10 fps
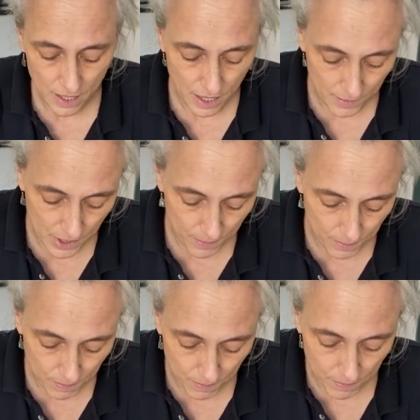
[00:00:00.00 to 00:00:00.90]
I'm going
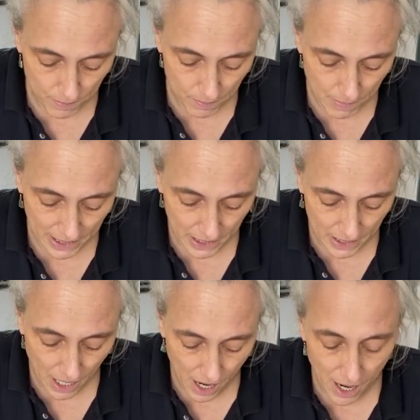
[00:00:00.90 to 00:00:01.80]
to make
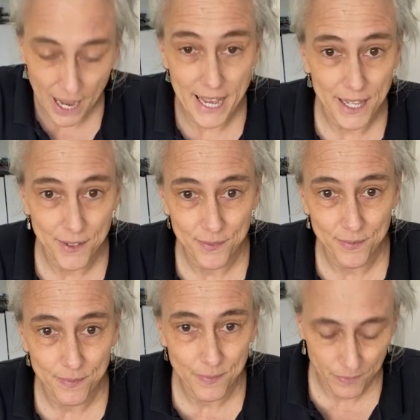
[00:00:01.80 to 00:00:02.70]
an eye
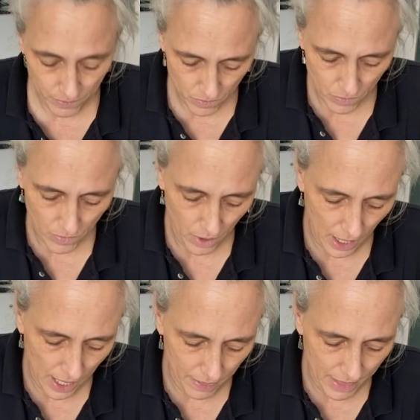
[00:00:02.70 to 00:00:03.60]

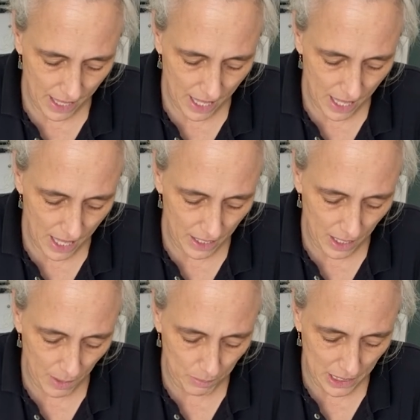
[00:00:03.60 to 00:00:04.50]
and then
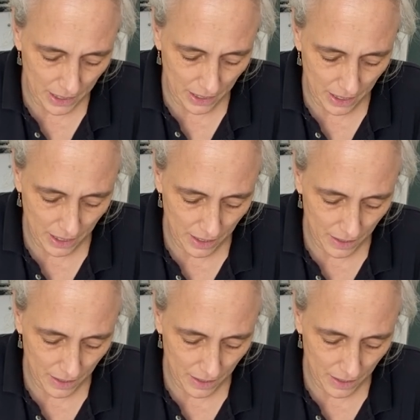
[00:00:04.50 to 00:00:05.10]
a beak.